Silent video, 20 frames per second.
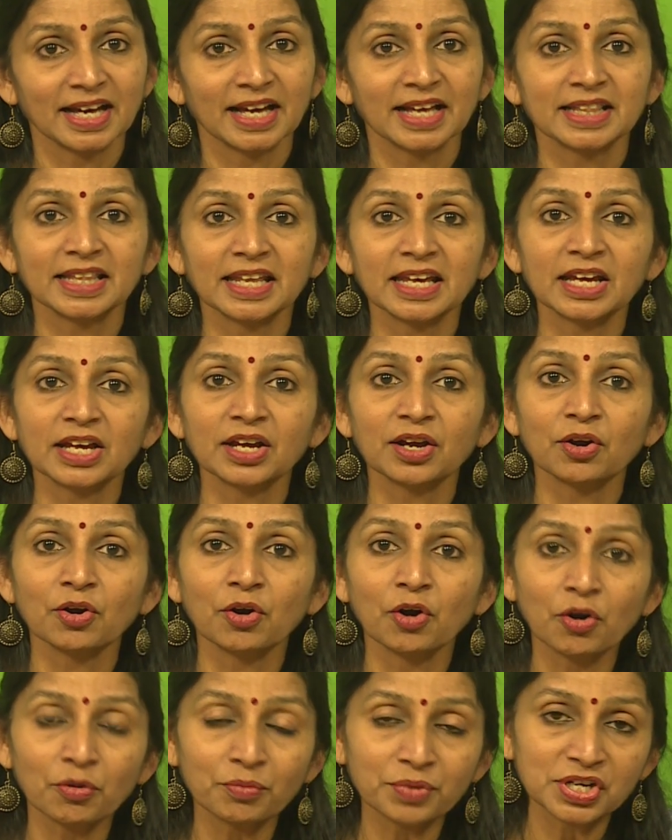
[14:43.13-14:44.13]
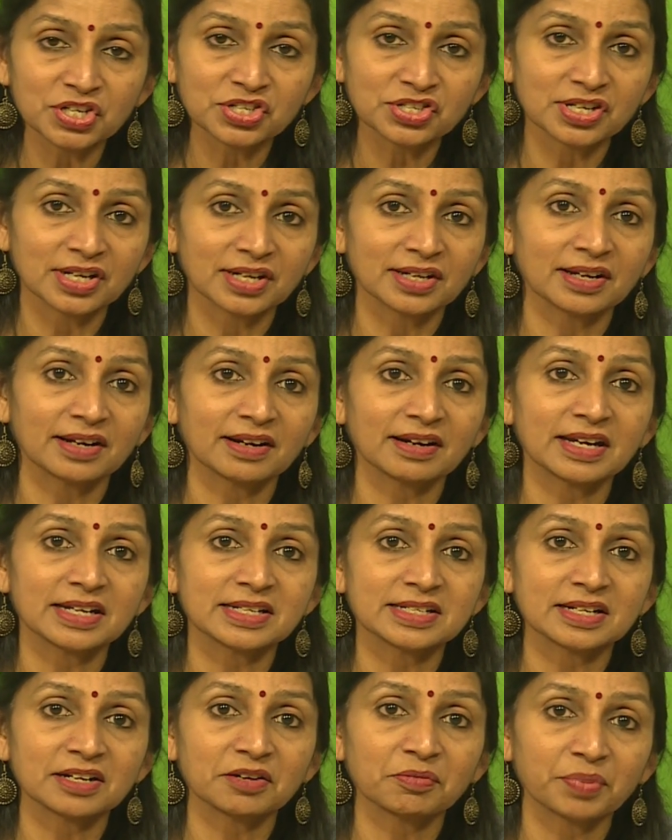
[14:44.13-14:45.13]
The omniscient
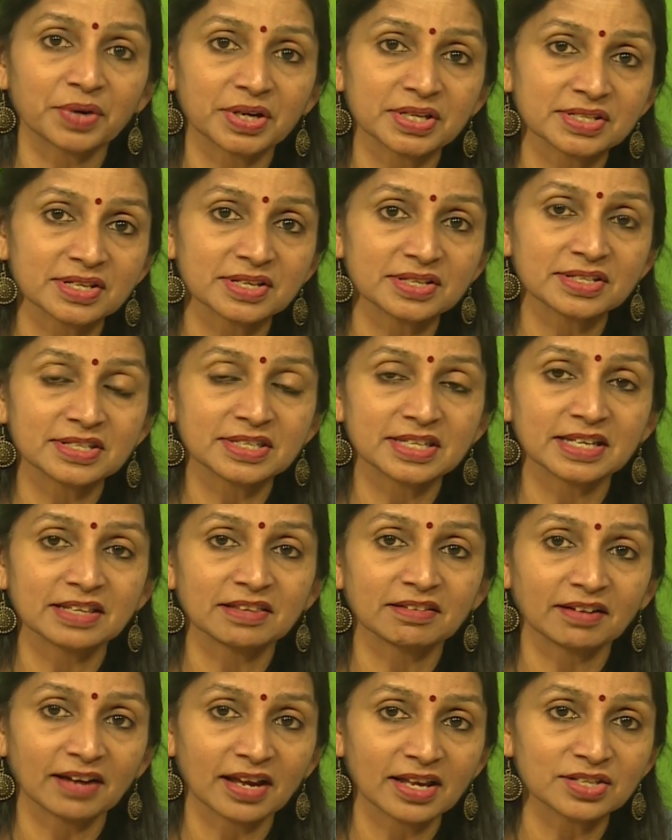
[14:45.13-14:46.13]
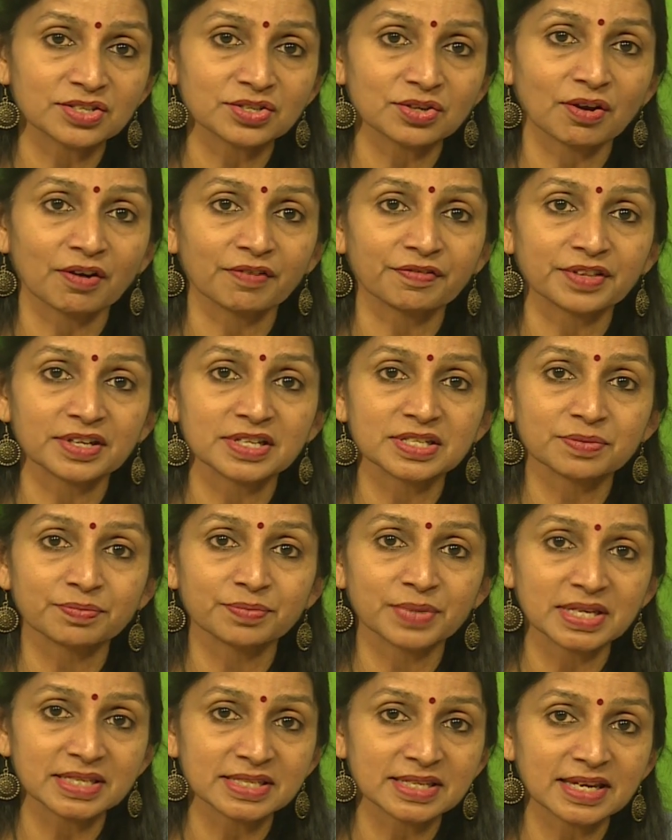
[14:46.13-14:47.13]
narrator presents the threads of this
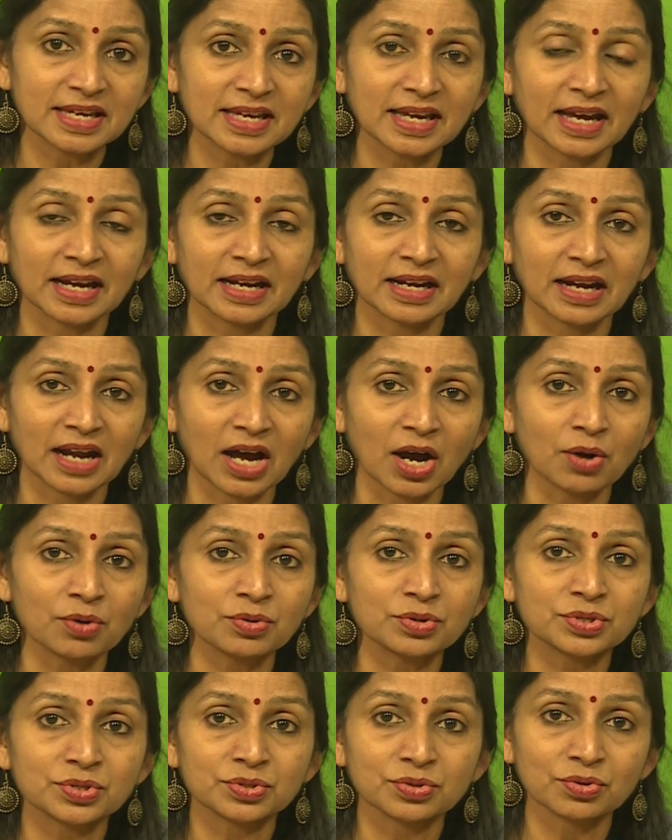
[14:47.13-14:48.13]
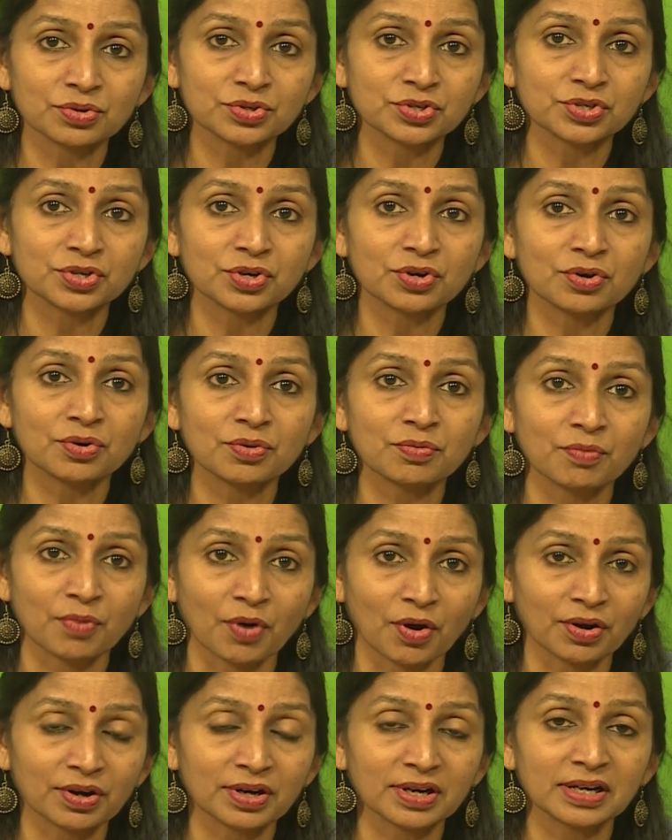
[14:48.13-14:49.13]
busy and loud
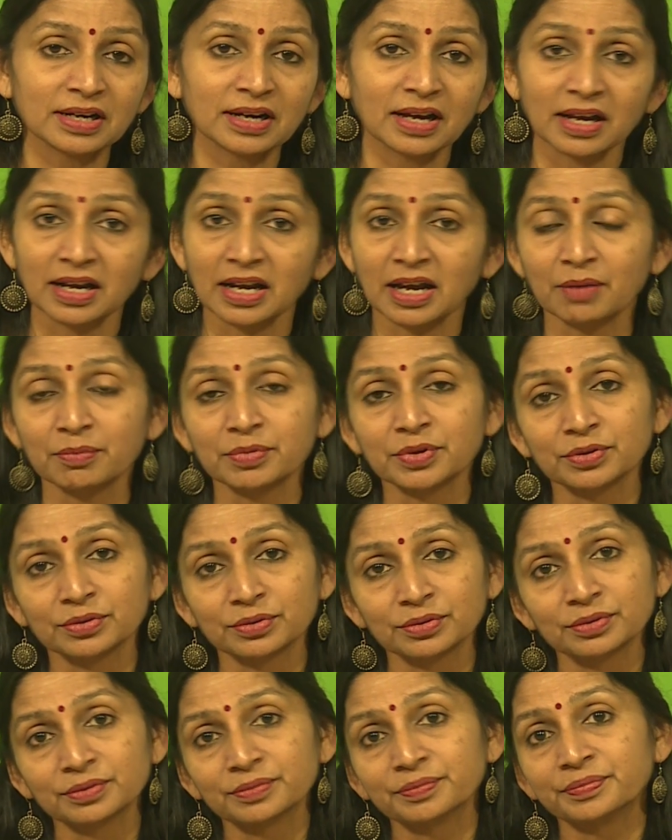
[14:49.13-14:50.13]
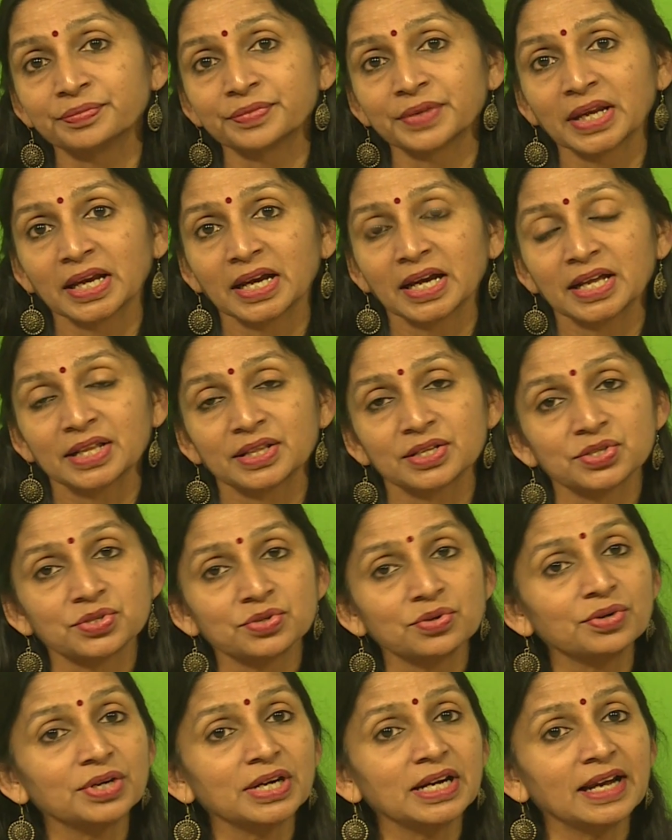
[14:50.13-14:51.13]
socio-moral hullabaloo. The
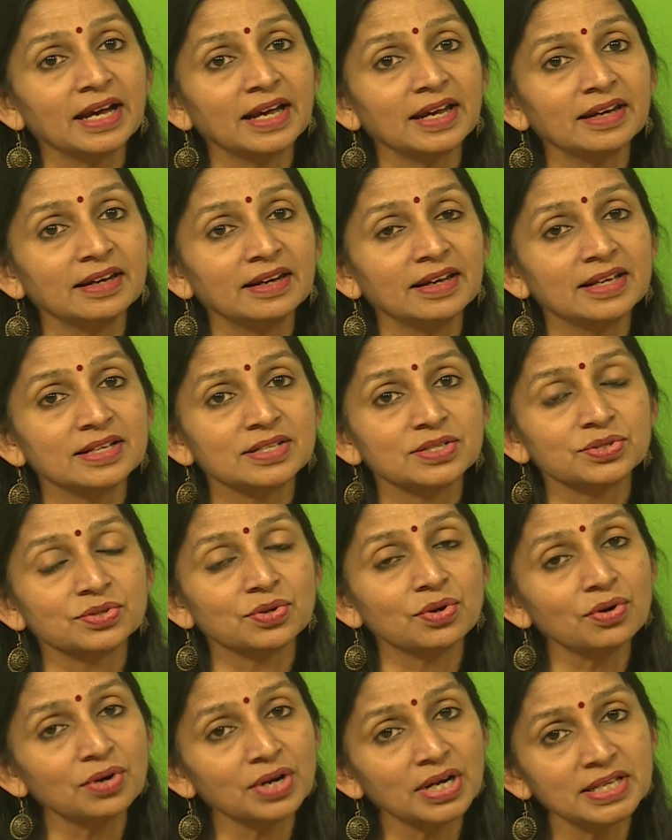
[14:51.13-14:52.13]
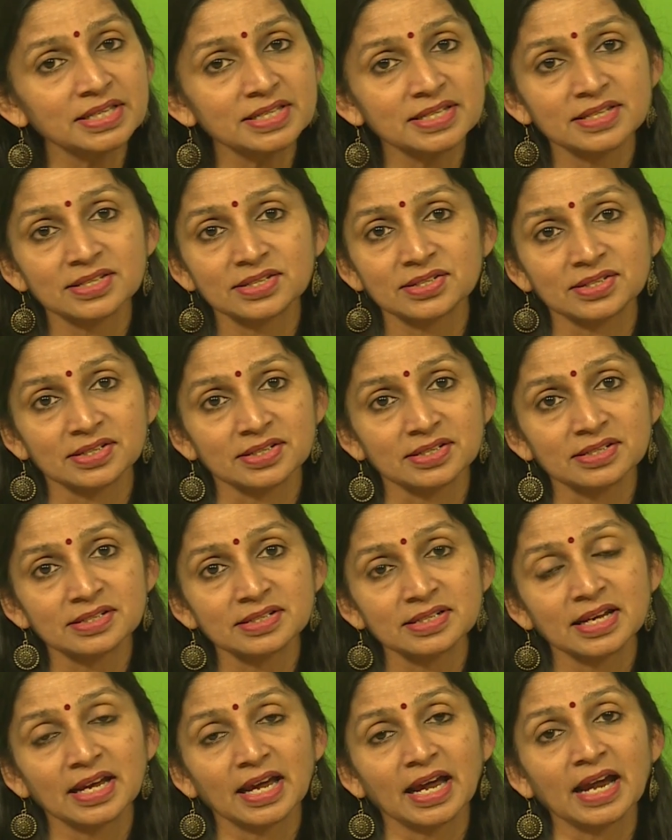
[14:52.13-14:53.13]
storyline is so consistent
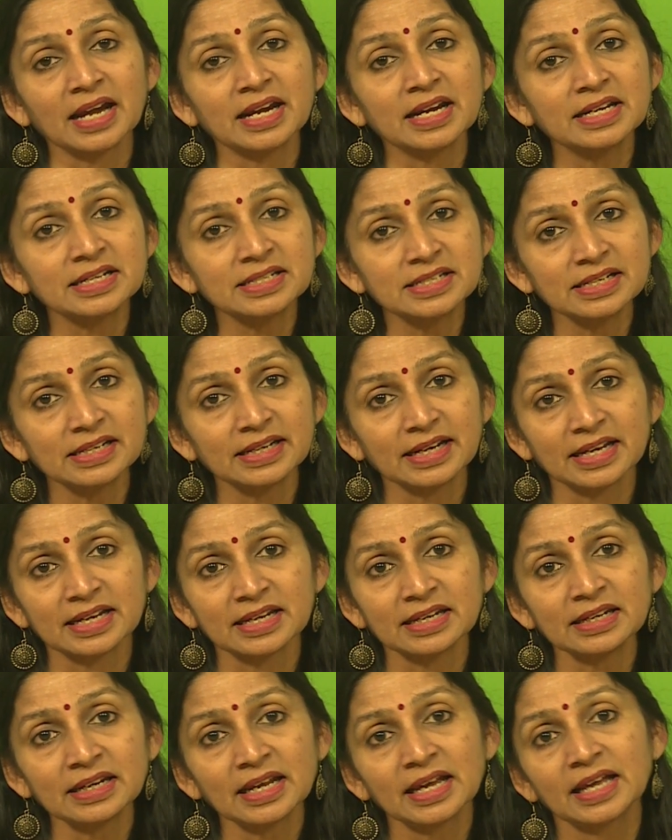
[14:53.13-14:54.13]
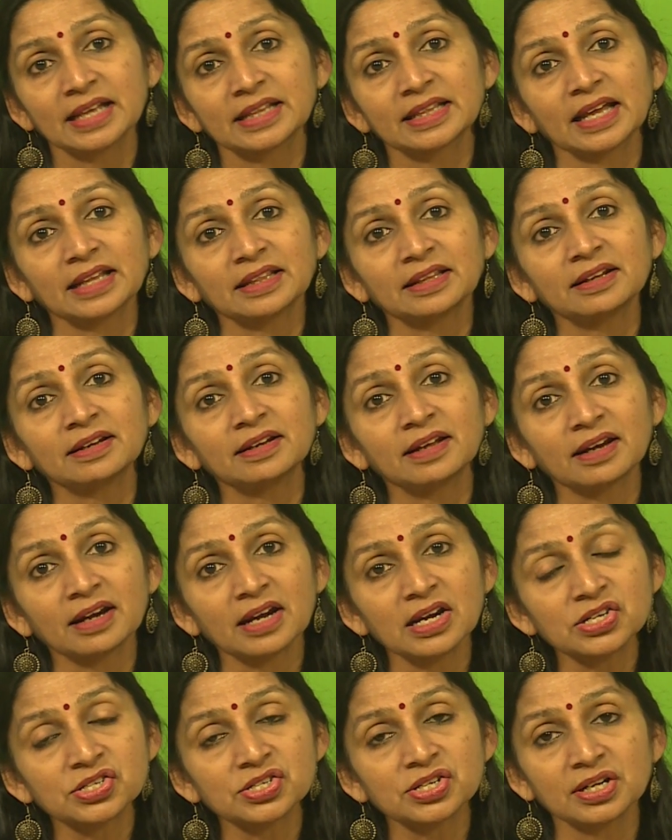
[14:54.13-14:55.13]
and interlinked that the
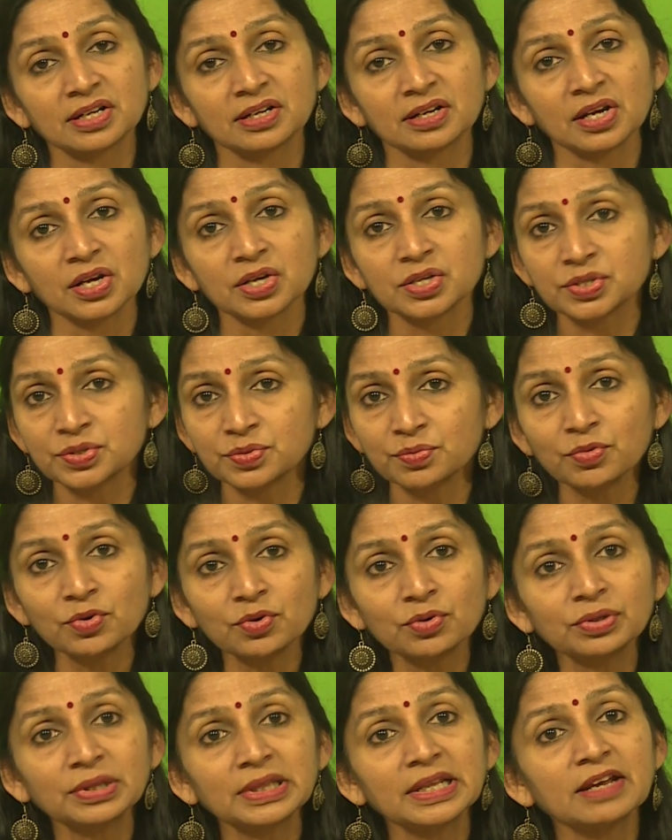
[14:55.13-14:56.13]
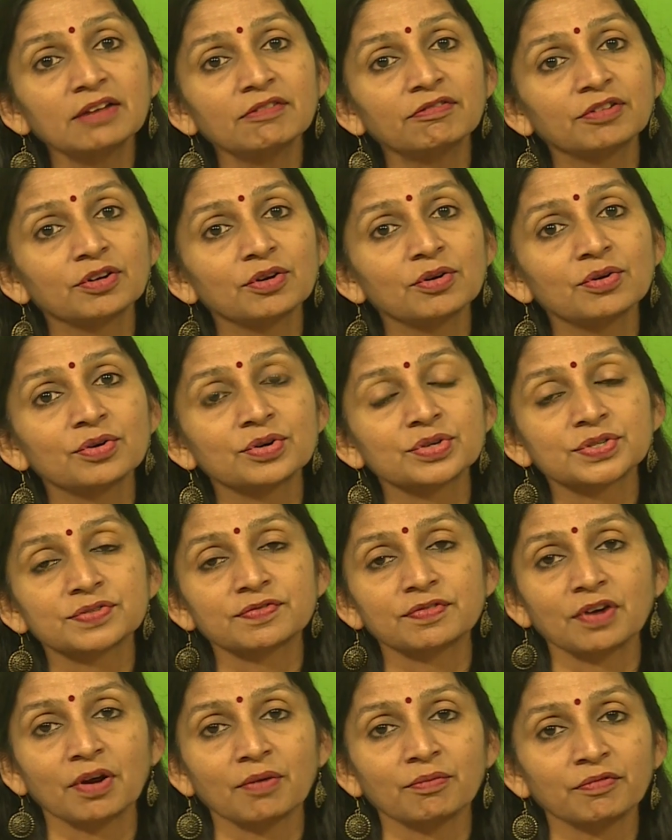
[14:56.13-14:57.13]
narration smoothly flows
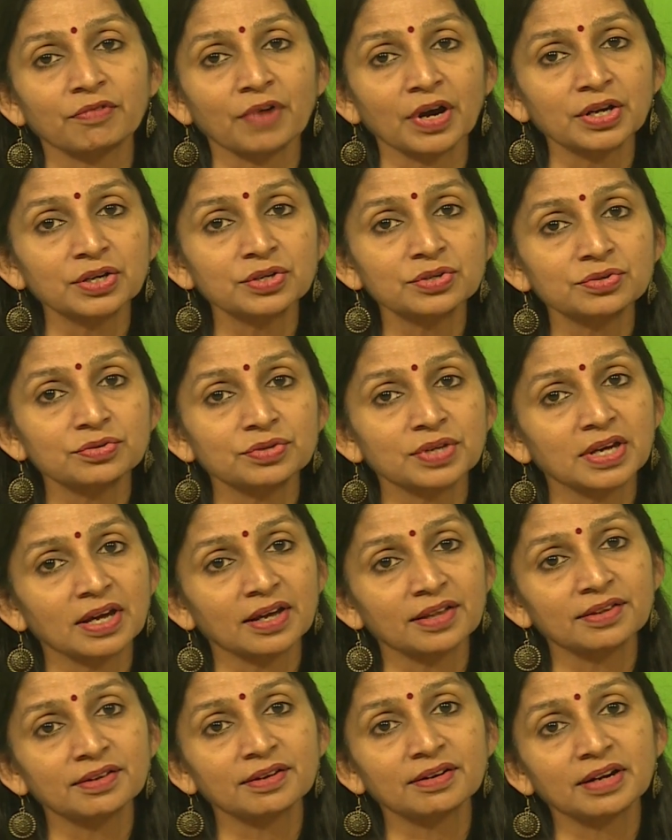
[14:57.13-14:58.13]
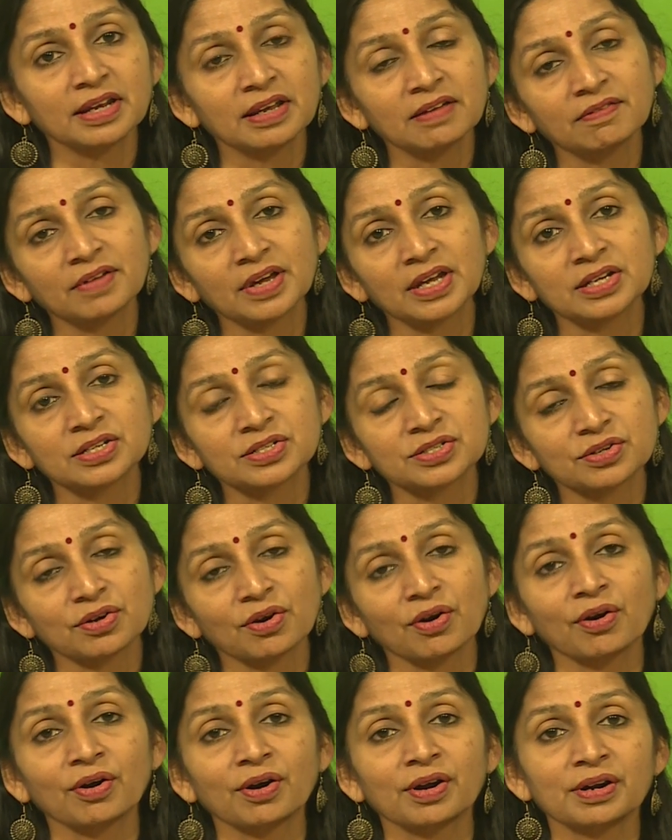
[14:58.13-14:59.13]
from one to the other event
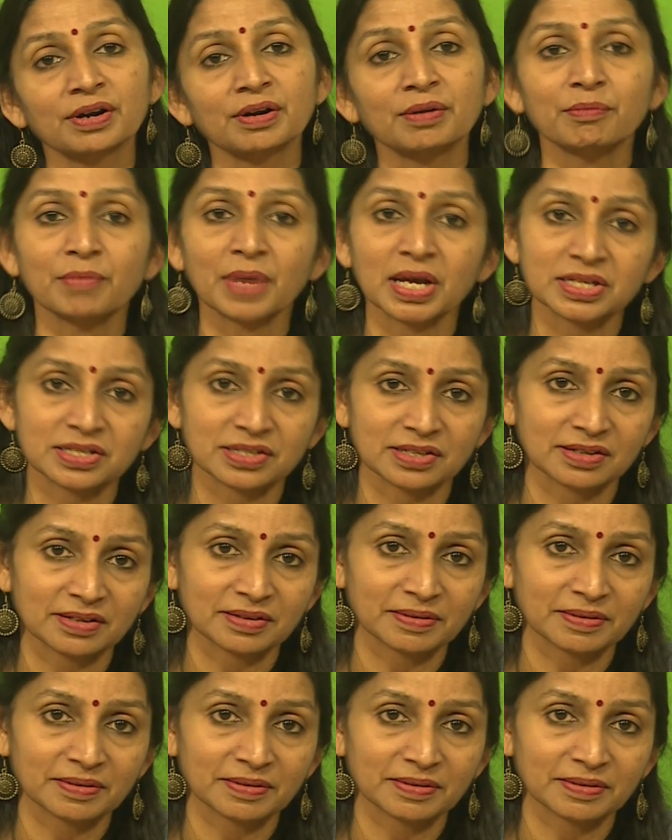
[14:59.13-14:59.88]
or matter.